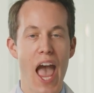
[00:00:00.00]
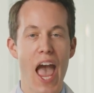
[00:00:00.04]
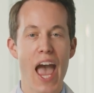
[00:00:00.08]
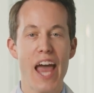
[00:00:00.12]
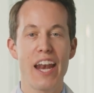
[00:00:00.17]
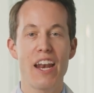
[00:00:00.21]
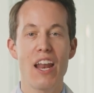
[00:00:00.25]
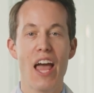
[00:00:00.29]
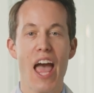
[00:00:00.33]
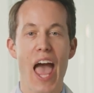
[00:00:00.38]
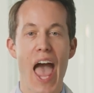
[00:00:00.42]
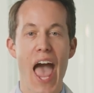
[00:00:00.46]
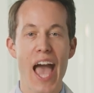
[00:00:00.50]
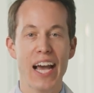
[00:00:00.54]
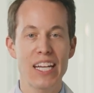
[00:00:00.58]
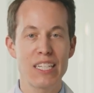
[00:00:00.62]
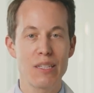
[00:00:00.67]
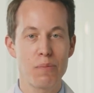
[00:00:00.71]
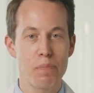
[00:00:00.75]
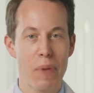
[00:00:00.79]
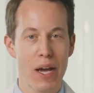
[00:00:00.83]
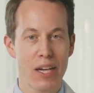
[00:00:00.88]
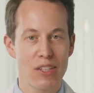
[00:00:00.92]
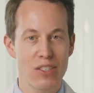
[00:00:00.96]
and
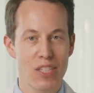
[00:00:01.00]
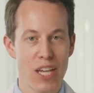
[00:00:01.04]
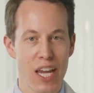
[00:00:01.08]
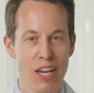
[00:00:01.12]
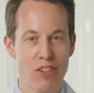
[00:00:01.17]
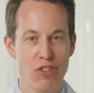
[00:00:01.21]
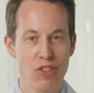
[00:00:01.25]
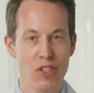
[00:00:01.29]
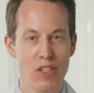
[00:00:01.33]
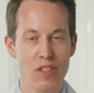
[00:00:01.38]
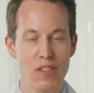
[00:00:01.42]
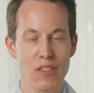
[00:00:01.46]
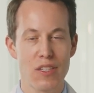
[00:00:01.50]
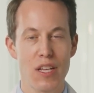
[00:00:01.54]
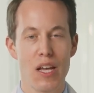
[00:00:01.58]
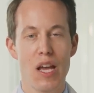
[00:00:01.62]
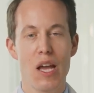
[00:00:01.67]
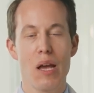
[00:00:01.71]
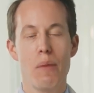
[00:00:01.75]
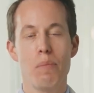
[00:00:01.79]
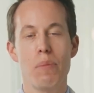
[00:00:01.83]
expectations.